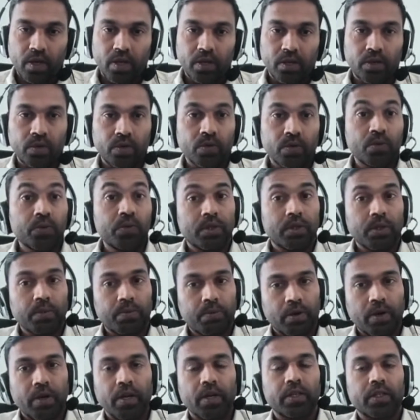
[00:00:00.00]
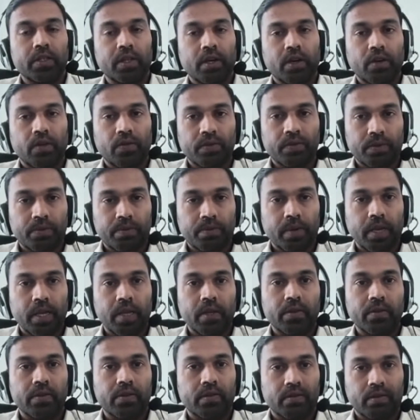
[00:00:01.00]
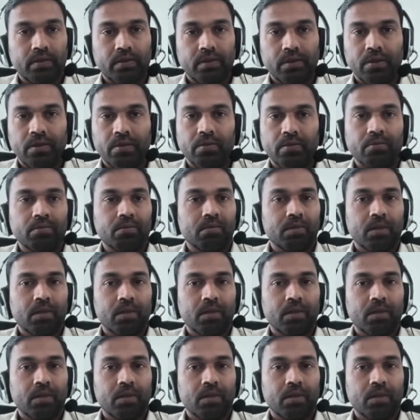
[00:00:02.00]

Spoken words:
use the potential of space in